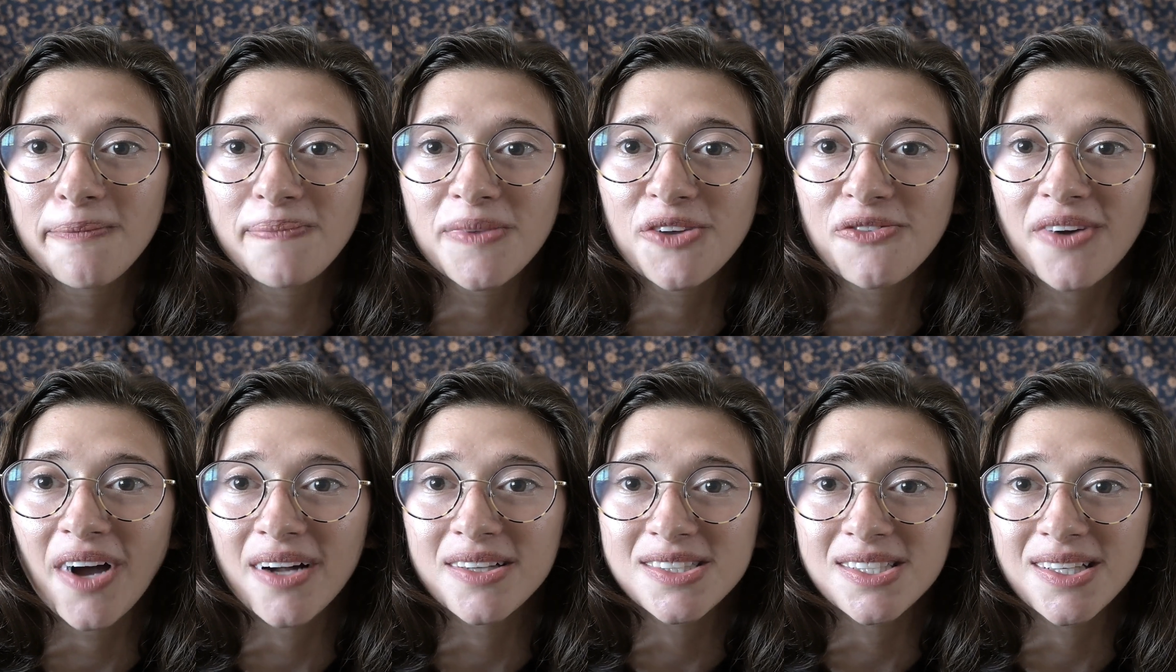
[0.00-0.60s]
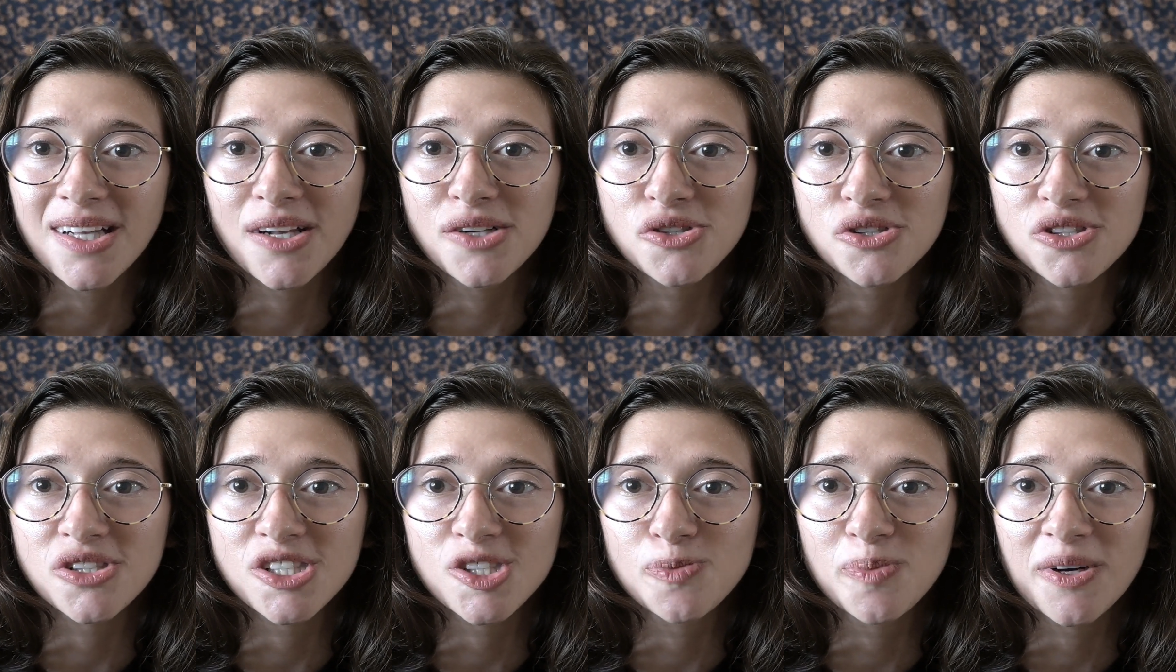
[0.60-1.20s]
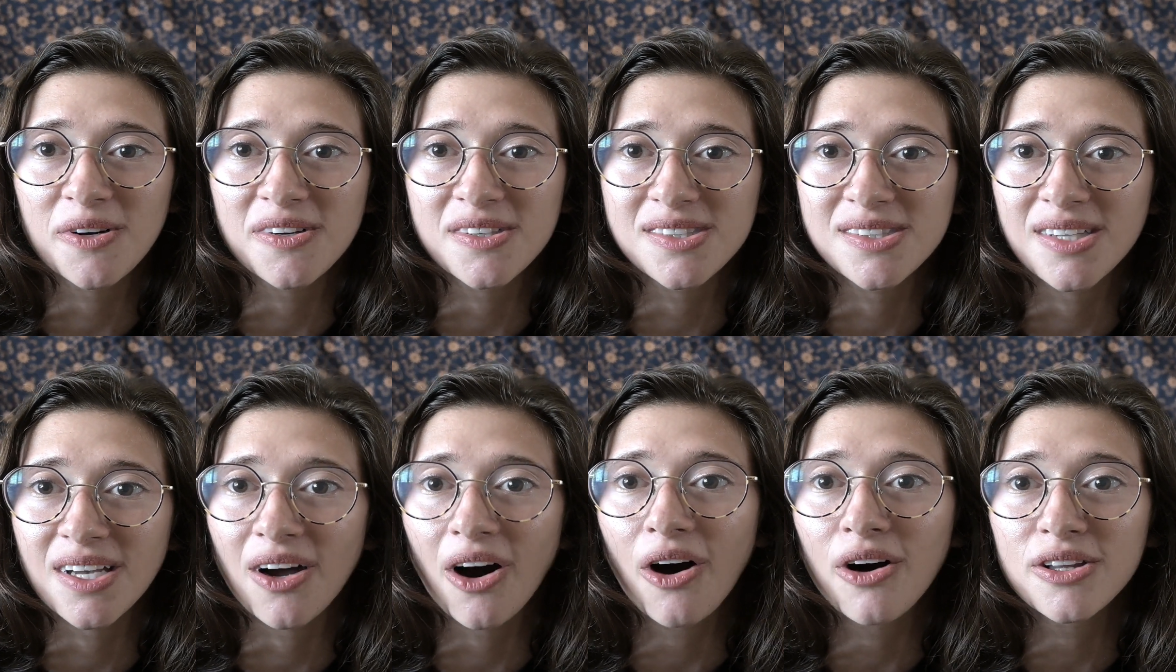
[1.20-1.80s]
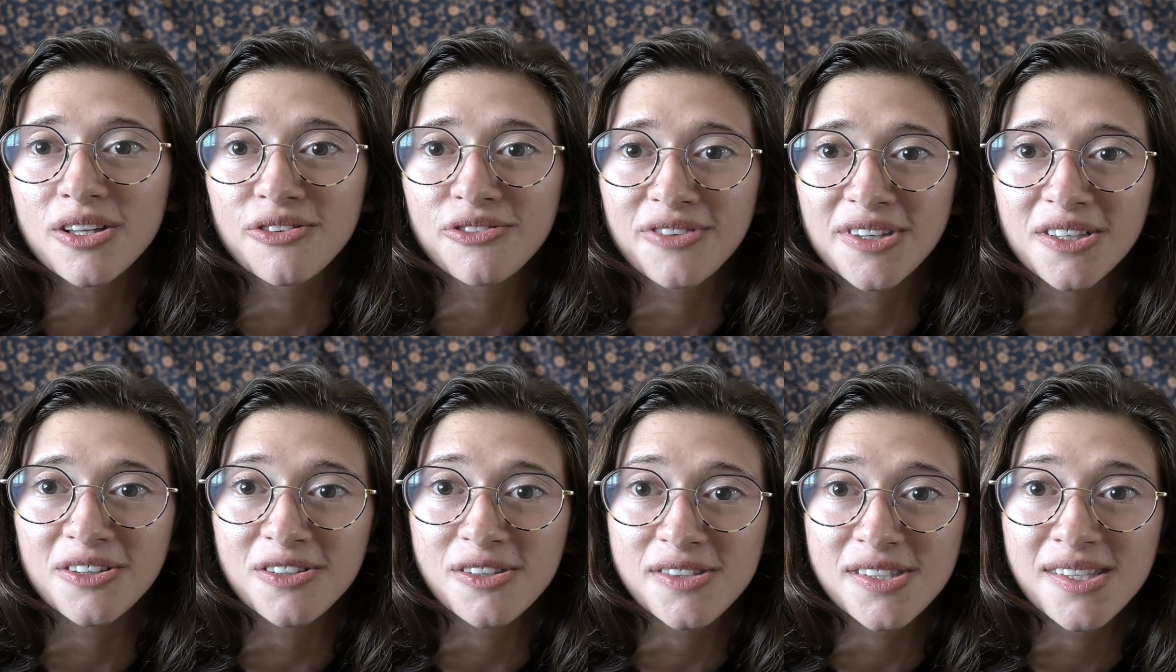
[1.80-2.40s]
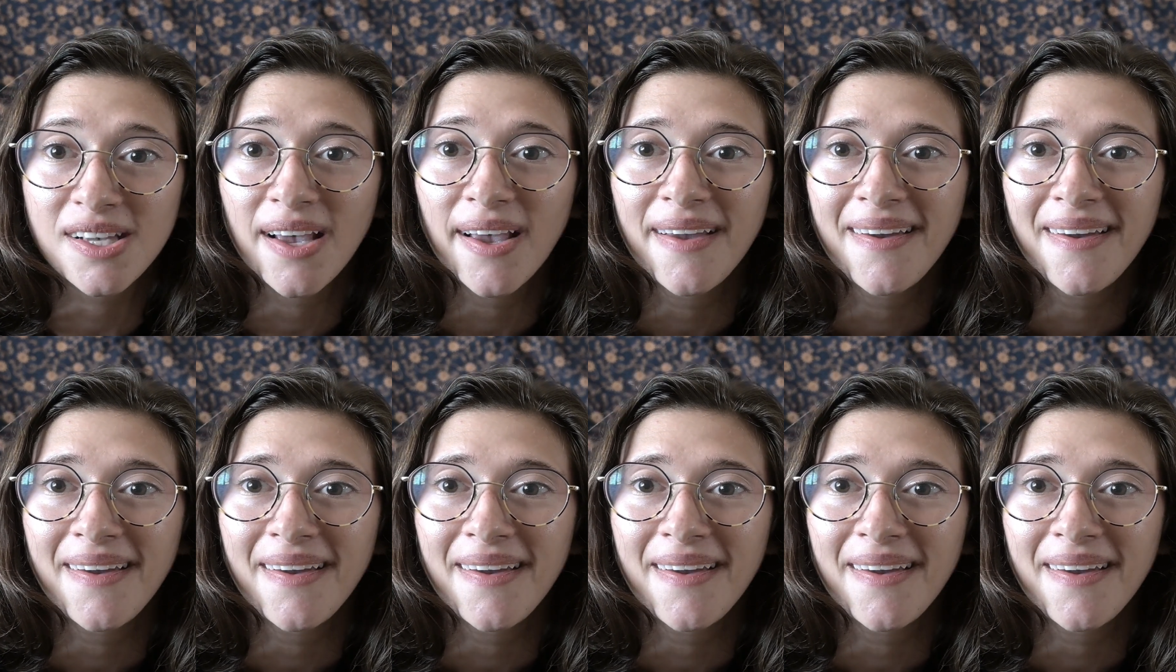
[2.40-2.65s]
You've got teenagers experiencing all the feels.